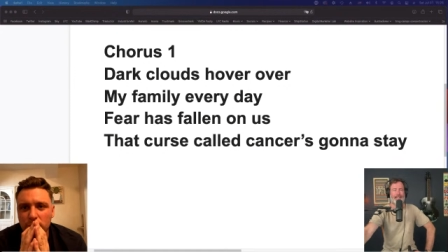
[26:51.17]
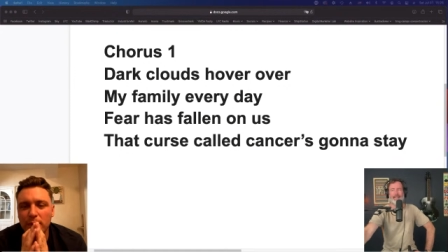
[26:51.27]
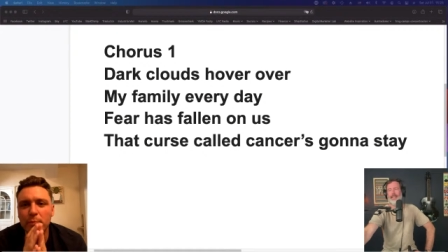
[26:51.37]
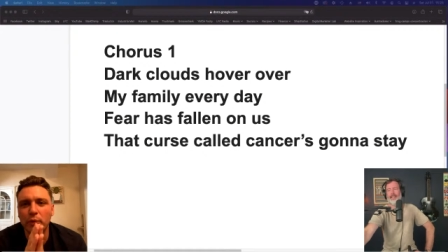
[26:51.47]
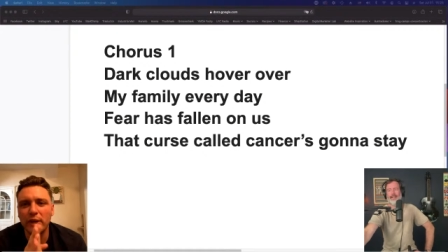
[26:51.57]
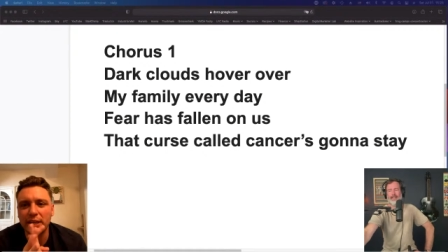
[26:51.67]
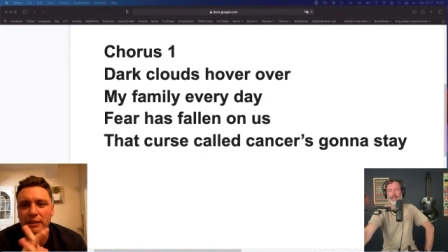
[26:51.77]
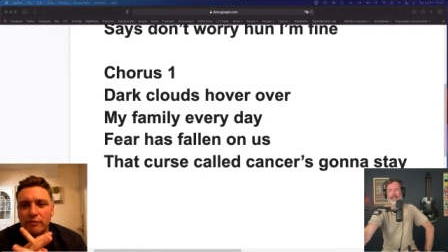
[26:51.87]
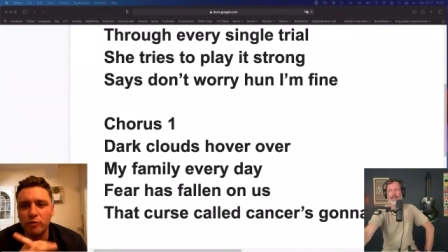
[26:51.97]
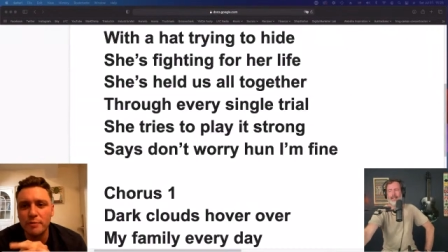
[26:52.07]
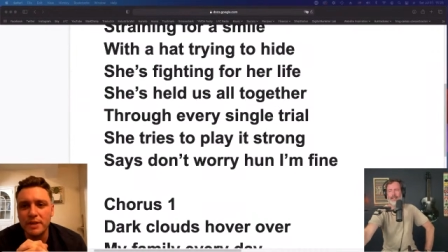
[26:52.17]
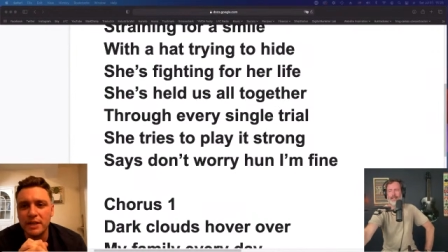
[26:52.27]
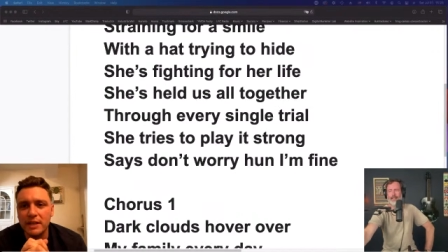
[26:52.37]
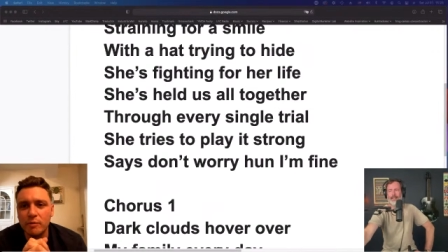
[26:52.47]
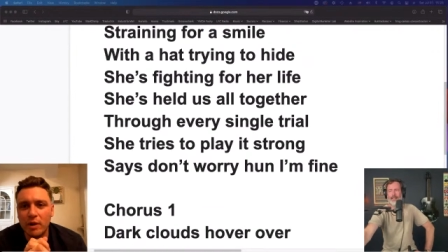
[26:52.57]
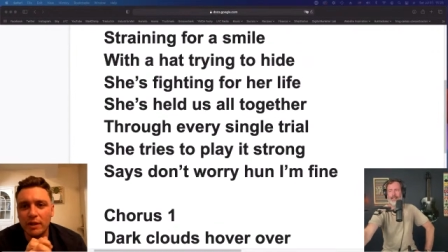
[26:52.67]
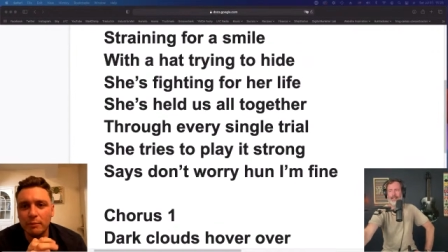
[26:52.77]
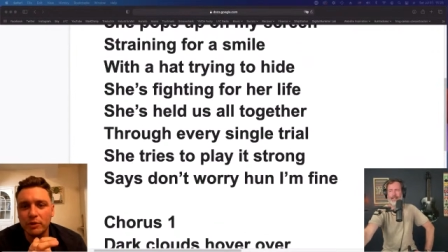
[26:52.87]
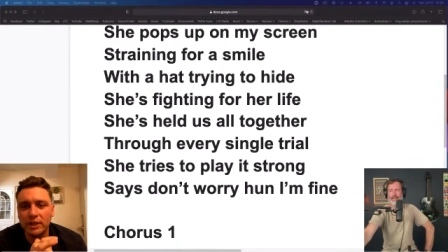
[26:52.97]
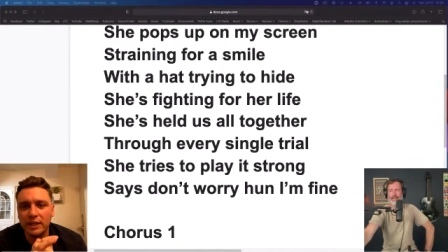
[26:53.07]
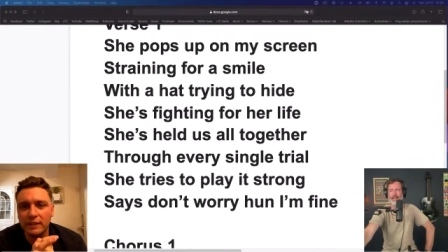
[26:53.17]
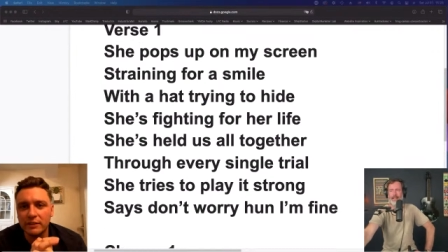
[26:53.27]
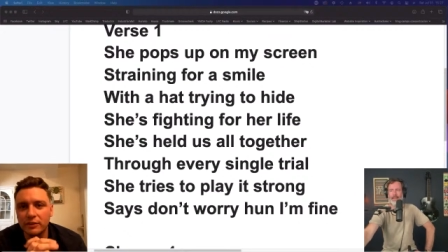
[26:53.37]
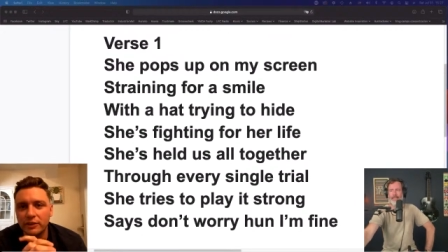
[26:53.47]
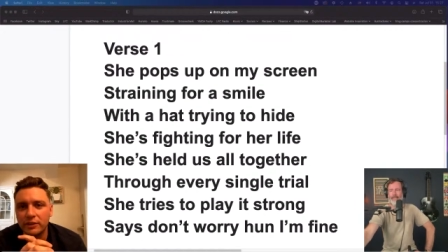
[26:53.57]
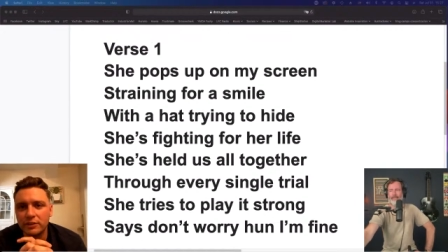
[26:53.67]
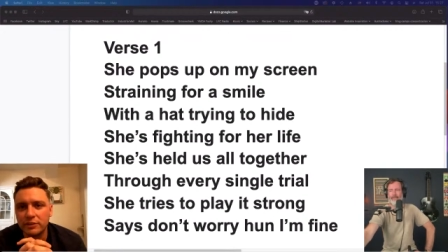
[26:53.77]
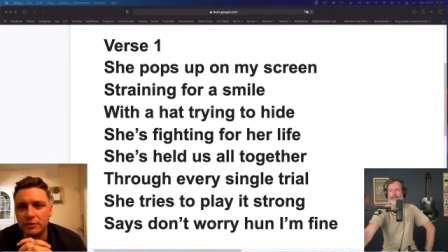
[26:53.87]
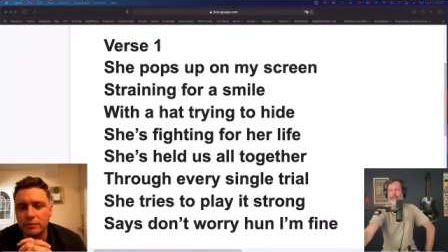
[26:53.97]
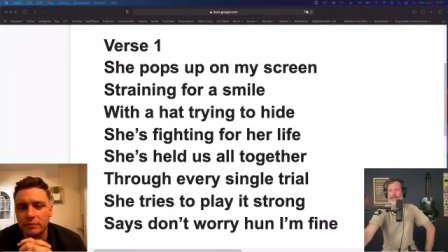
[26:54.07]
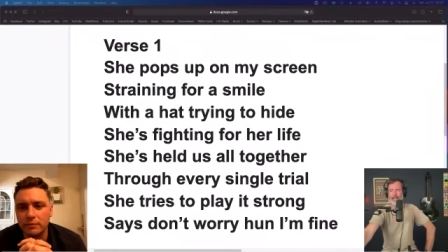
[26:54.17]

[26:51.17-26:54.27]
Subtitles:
Would you mind playing it for me again while I'm looking at the lyrics?